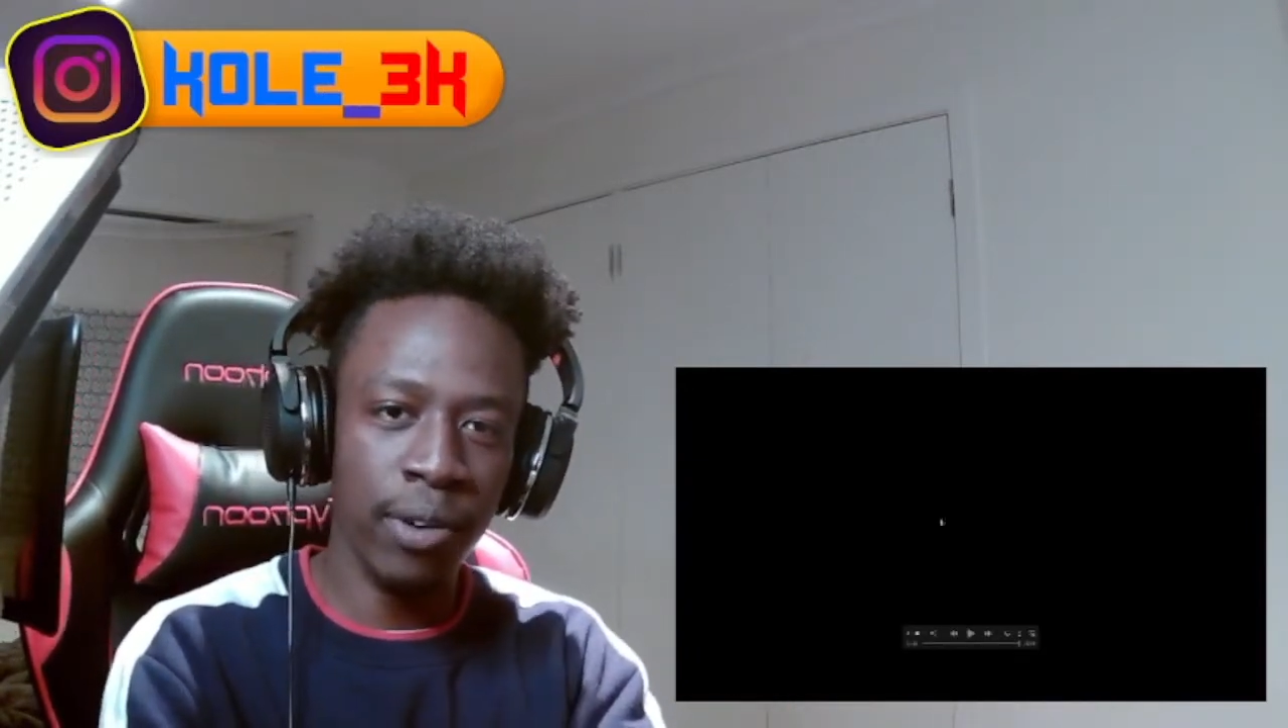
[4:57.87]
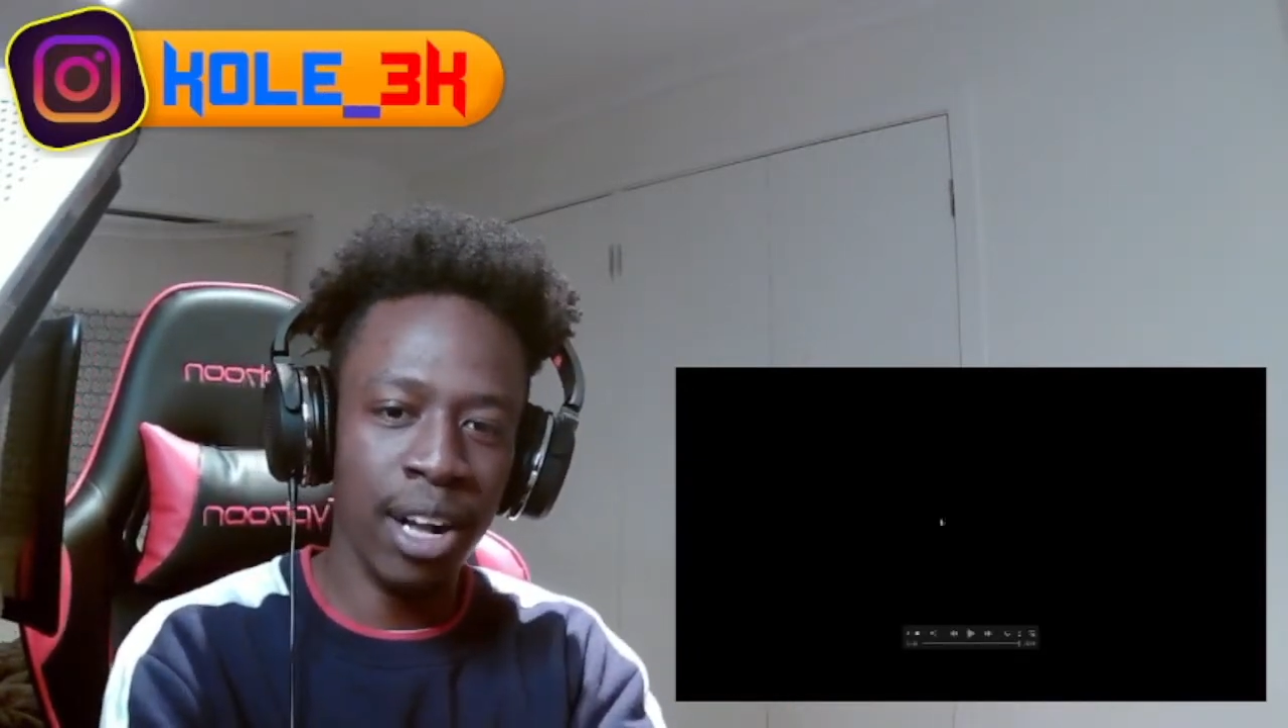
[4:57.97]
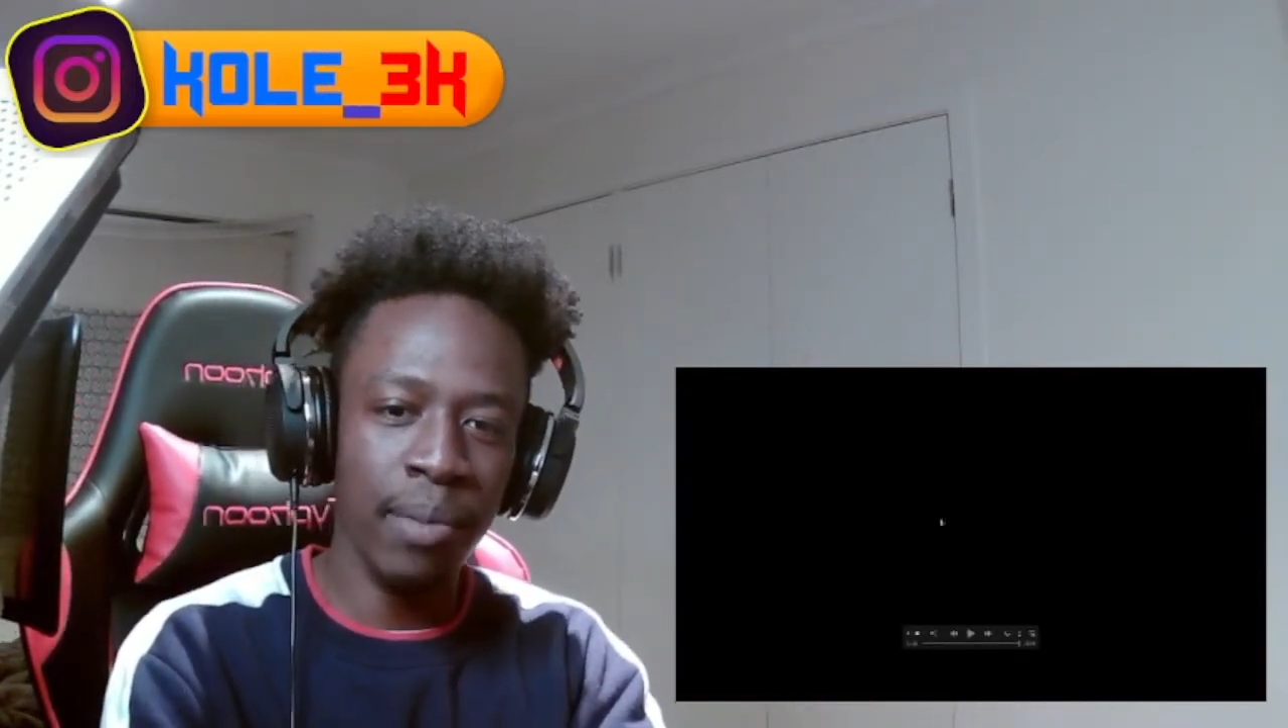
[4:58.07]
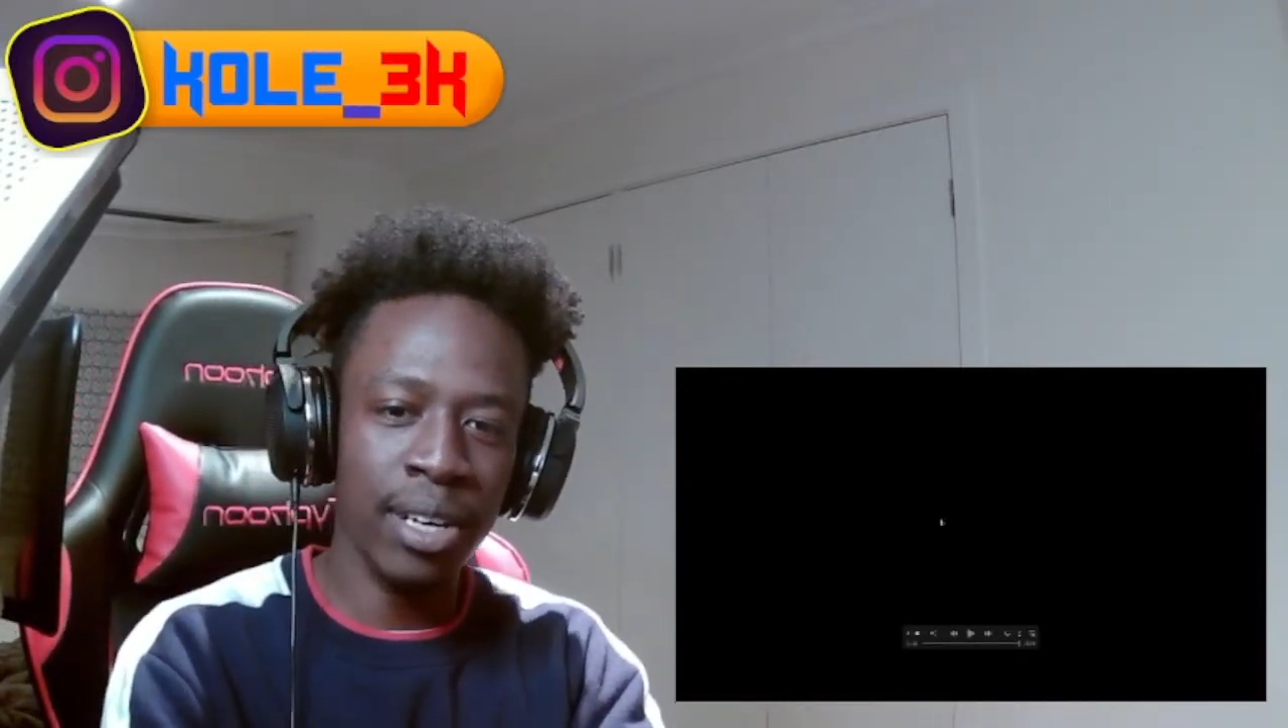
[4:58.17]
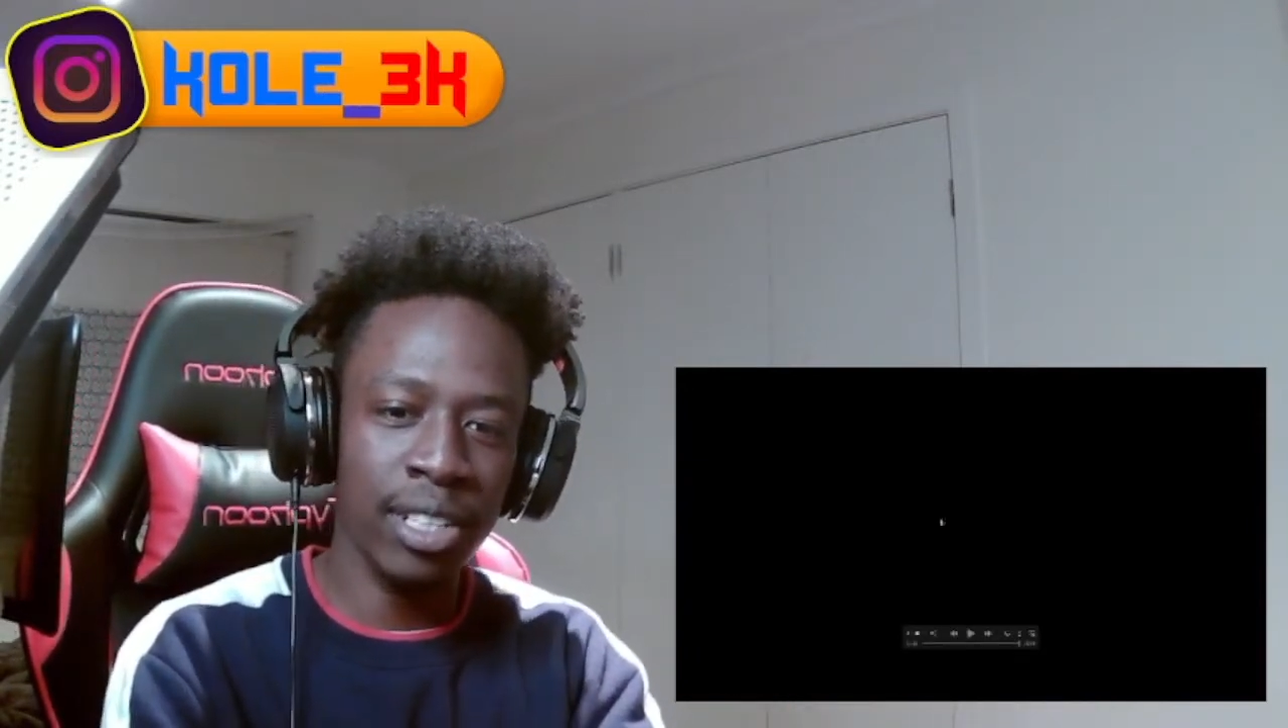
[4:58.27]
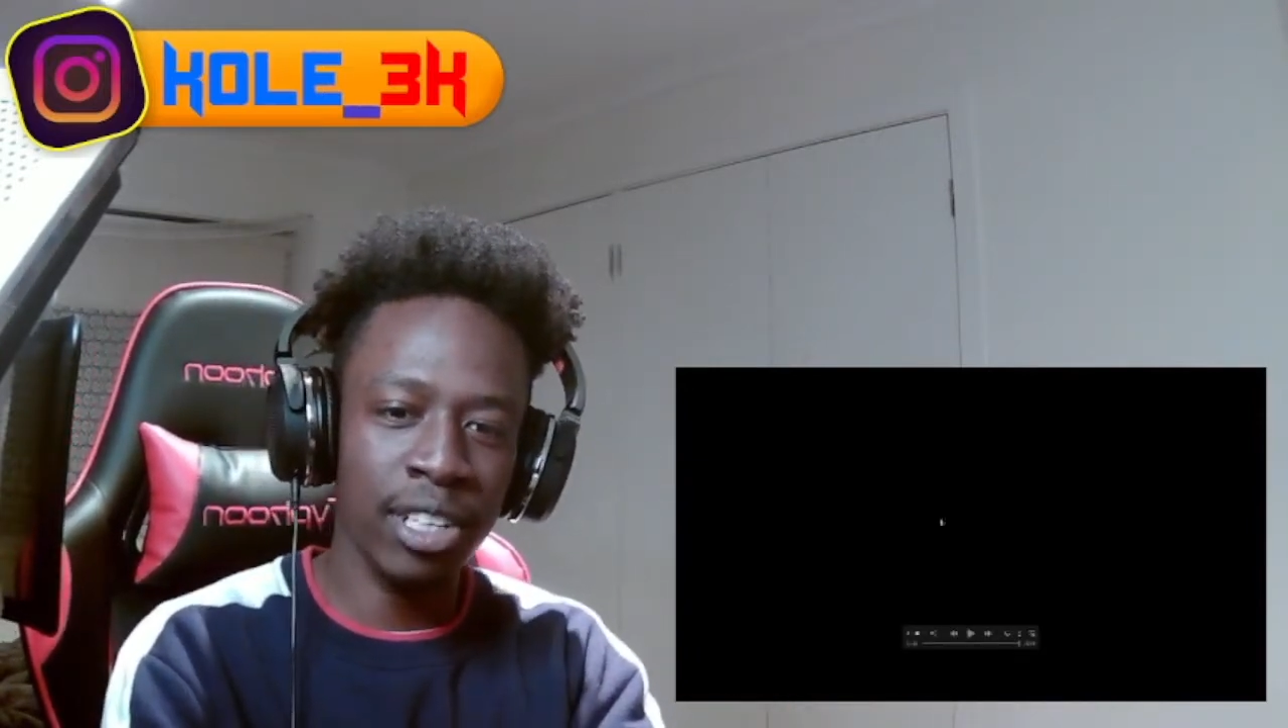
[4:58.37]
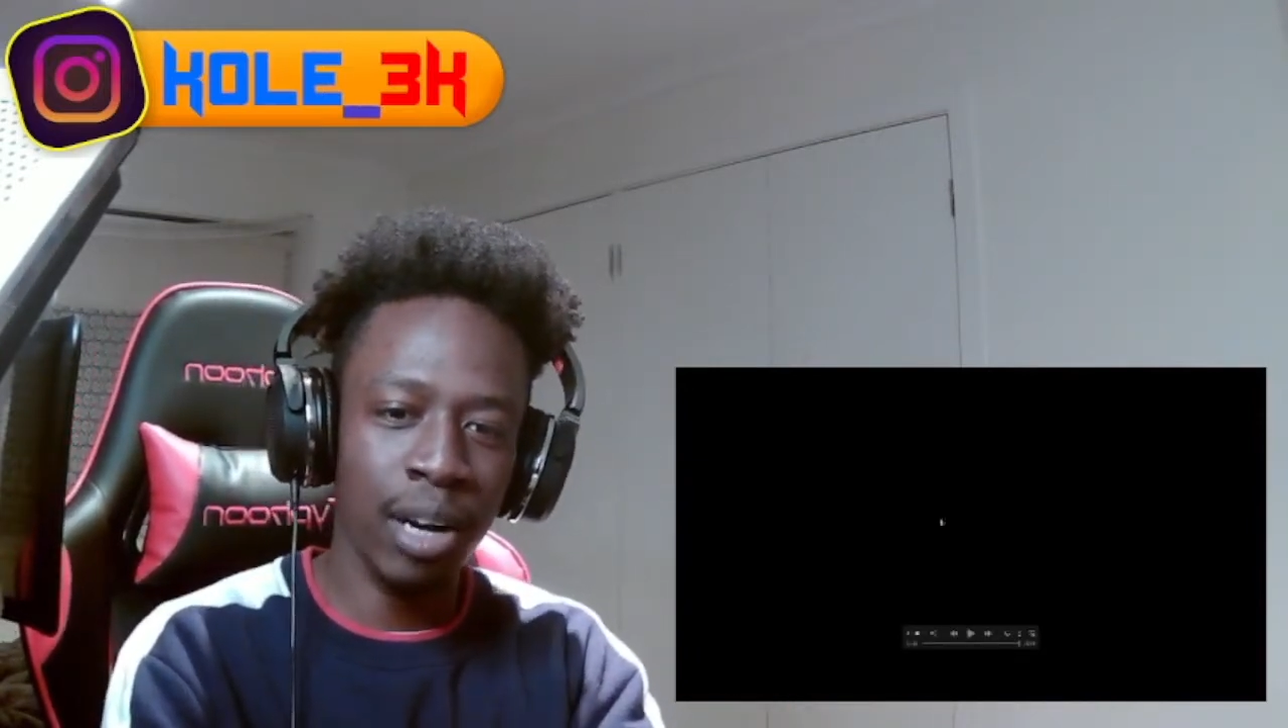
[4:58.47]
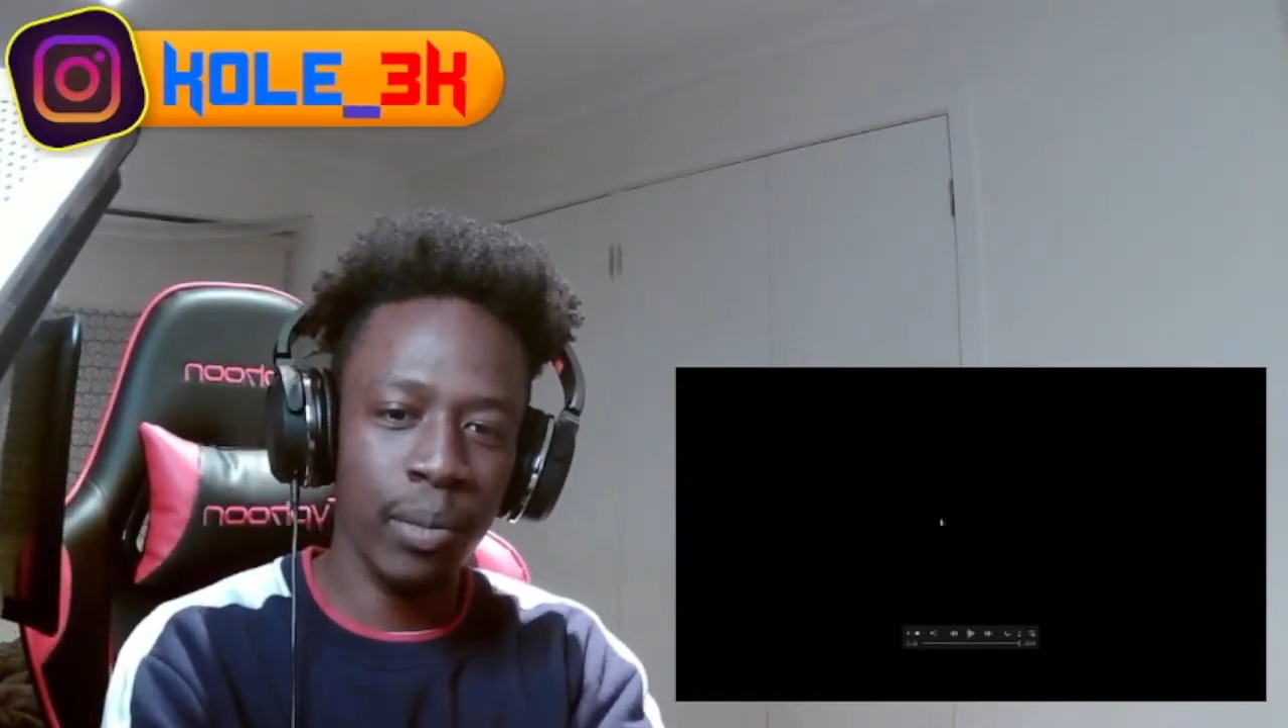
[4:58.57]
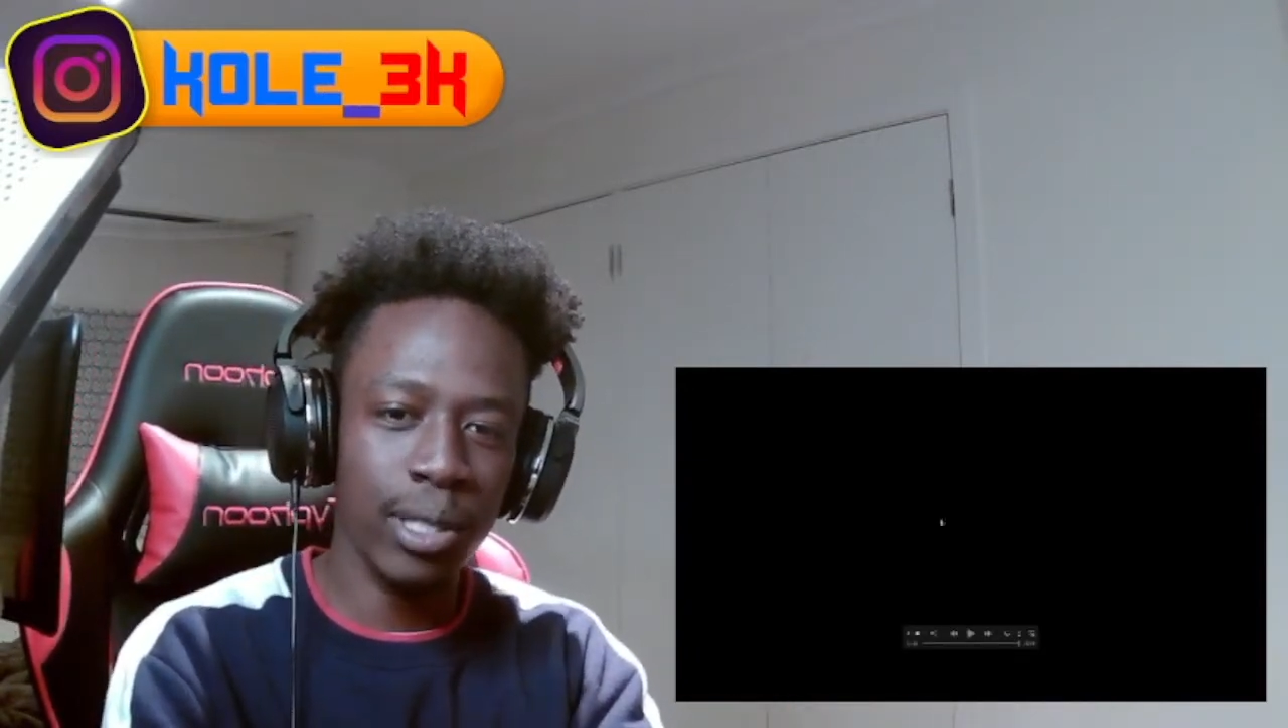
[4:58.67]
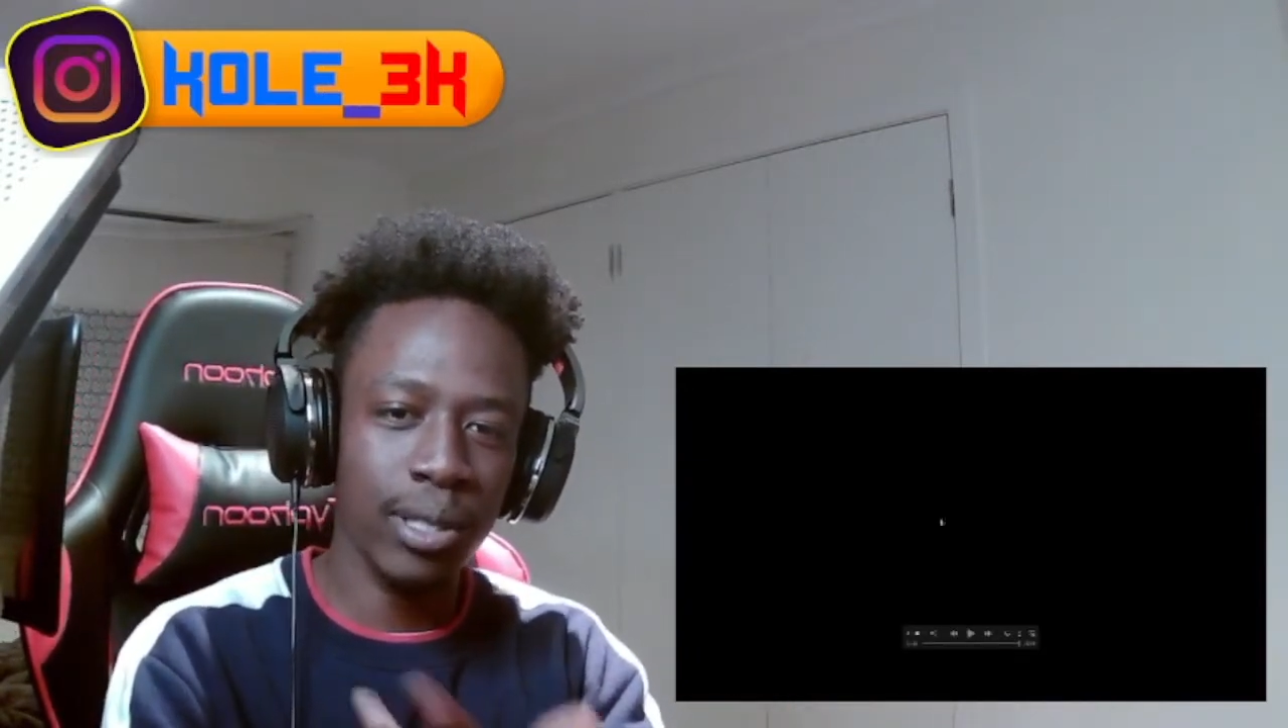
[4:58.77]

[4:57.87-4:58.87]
recommend in the comments.